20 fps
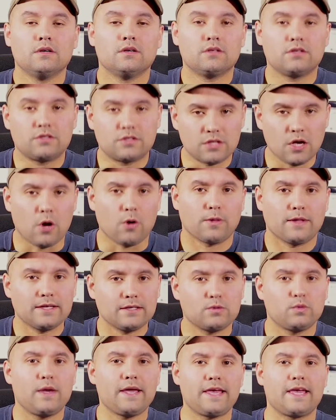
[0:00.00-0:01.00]
So
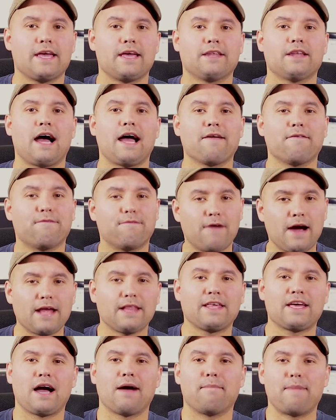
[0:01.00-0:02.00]
this weekend, I
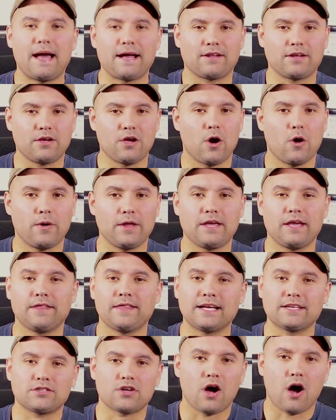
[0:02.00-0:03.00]
finally got back to coding,
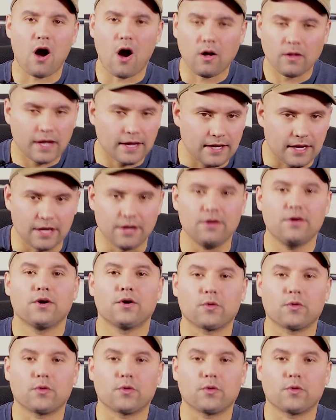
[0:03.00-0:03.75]
and that's all I did,